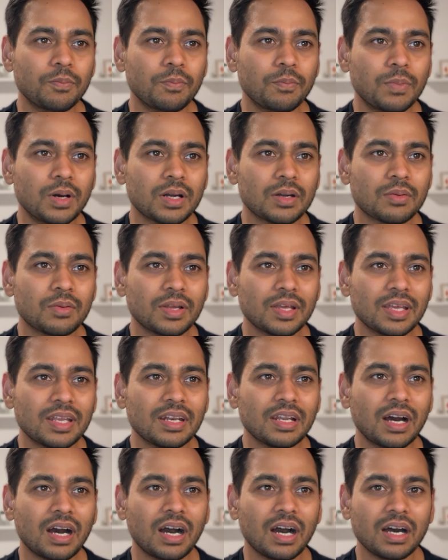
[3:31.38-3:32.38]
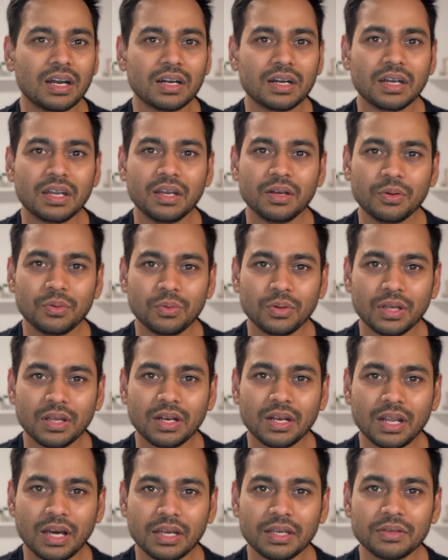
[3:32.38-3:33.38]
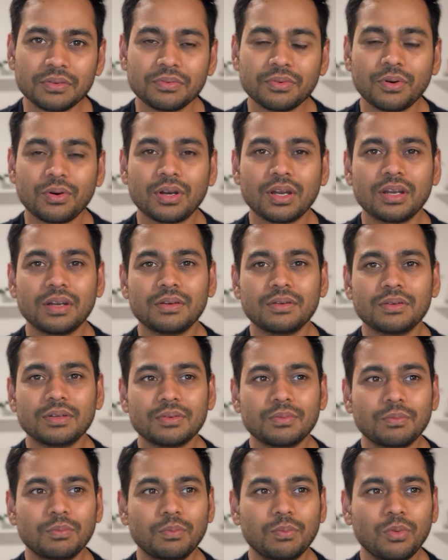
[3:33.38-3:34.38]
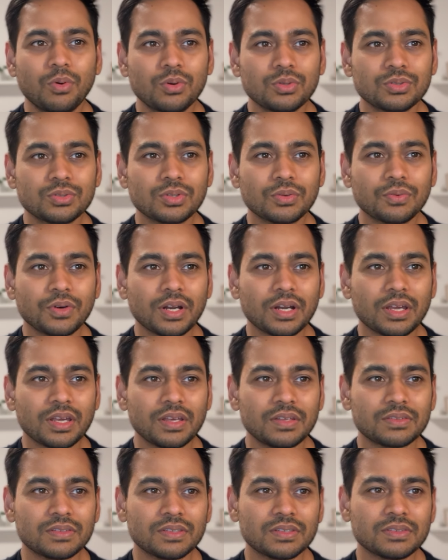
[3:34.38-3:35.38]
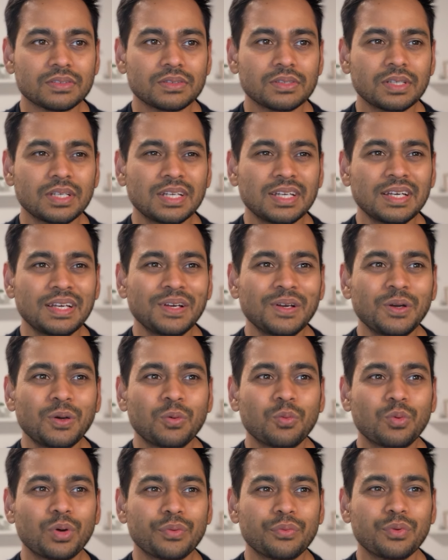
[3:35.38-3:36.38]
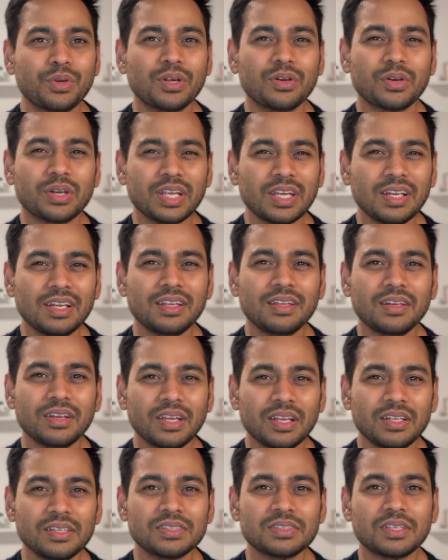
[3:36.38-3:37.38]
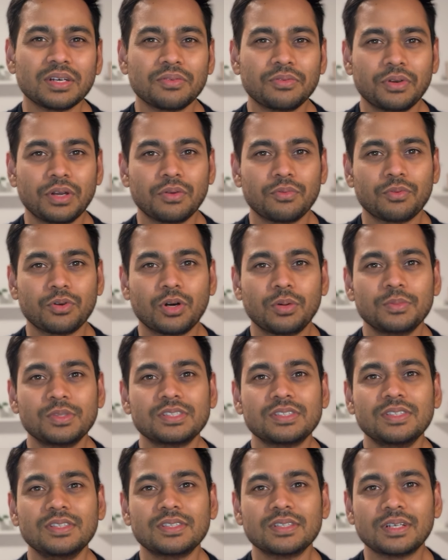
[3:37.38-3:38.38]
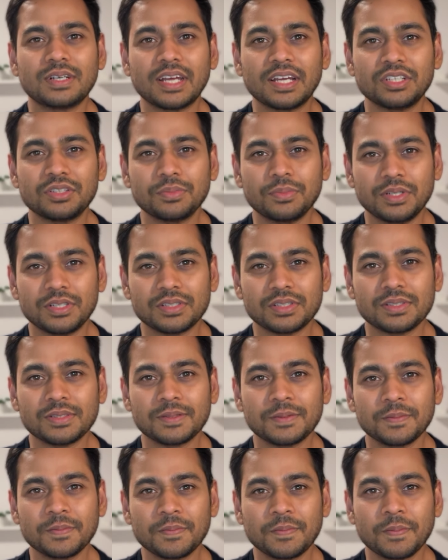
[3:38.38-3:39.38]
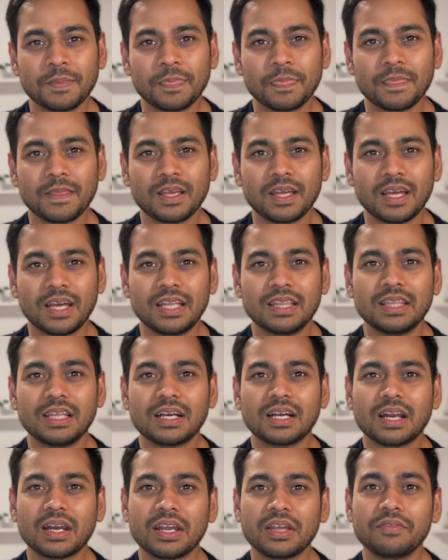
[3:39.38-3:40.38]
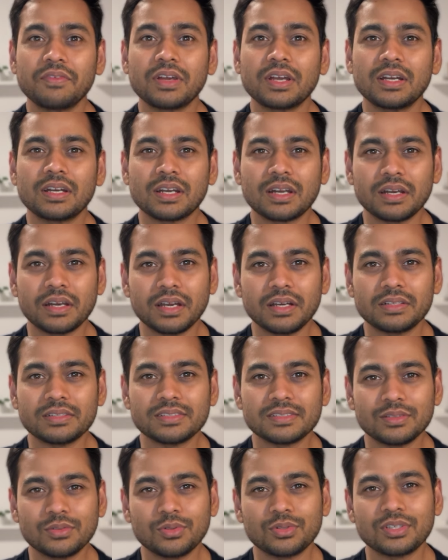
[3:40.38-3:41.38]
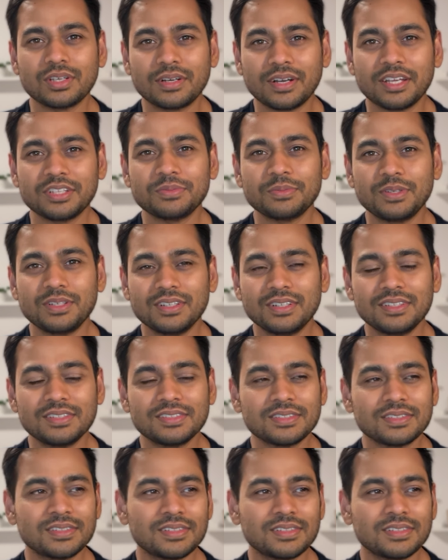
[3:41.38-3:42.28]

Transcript: But in our day-to-day life, or in most of our cases, what we are really, really suffering from is these attachments and the craving it creates, those attachments.